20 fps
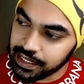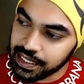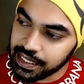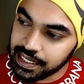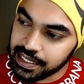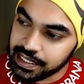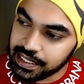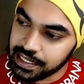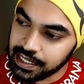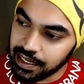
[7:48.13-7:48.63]

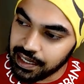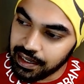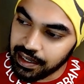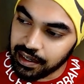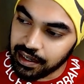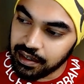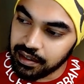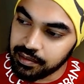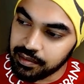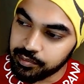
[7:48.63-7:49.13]
these
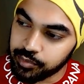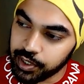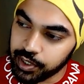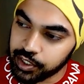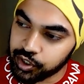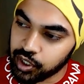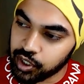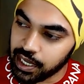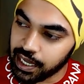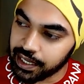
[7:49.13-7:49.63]
little
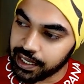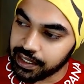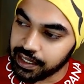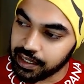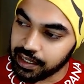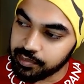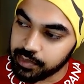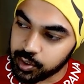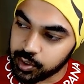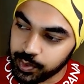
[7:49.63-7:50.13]
bridge line
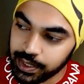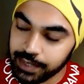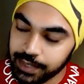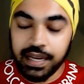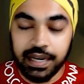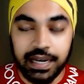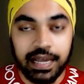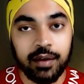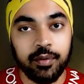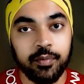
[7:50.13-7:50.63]
in
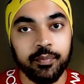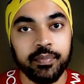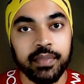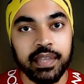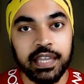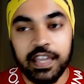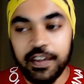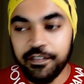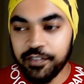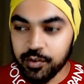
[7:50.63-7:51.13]
between. Now,
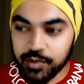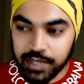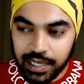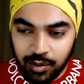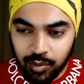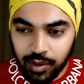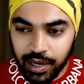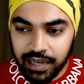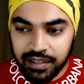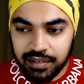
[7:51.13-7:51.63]
if you
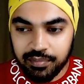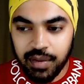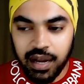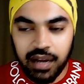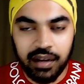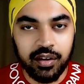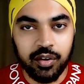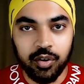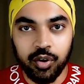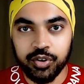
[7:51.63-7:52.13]
take a look at the
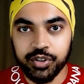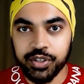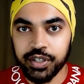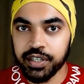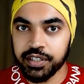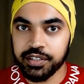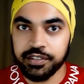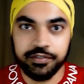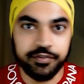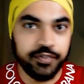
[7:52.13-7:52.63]
marker
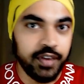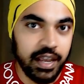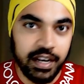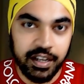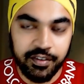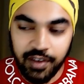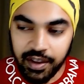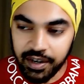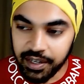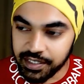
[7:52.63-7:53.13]
logic, is
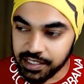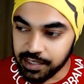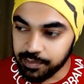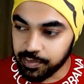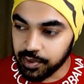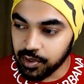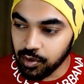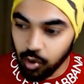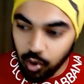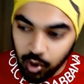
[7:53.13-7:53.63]
very, very
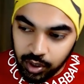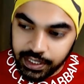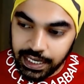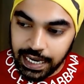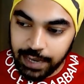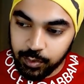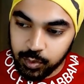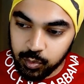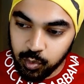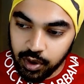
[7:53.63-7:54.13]
simple. All
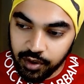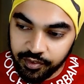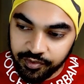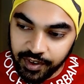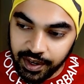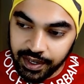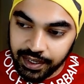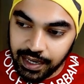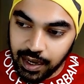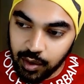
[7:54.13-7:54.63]
that I would want to
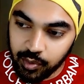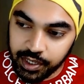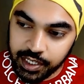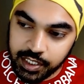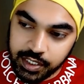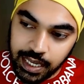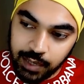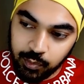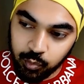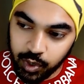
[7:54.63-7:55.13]
find out
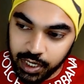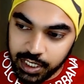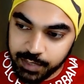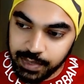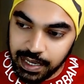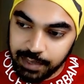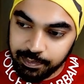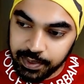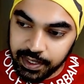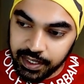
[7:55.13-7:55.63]
is that what is
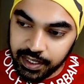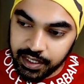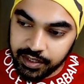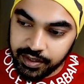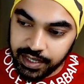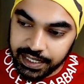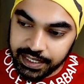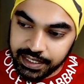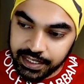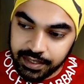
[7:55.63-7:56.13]
my
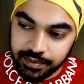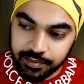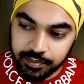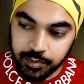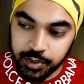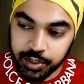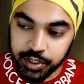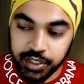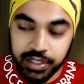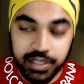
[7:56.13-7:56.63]
period right here,
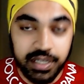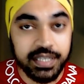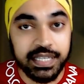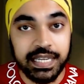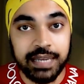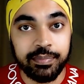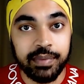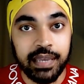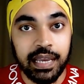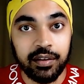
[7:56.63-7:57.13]
which is the
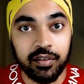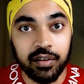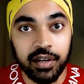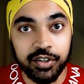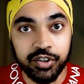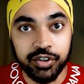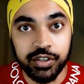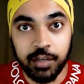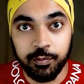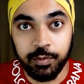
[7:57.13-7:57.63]
same
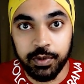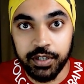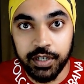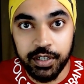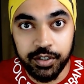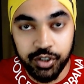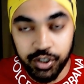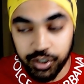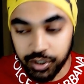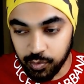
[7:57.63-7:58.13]
calculation that we
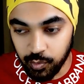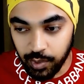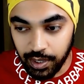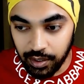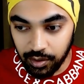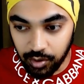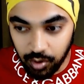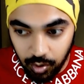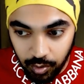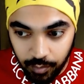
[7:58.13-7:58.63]
did just a
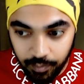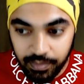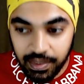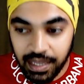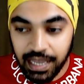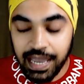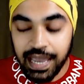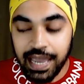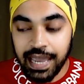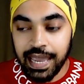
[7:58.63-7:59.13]
while ago.
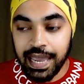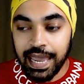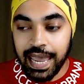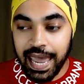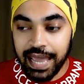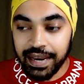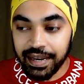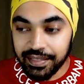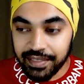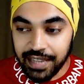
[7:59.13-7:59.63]

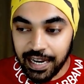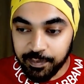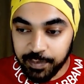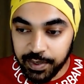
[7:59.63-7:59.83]
And in that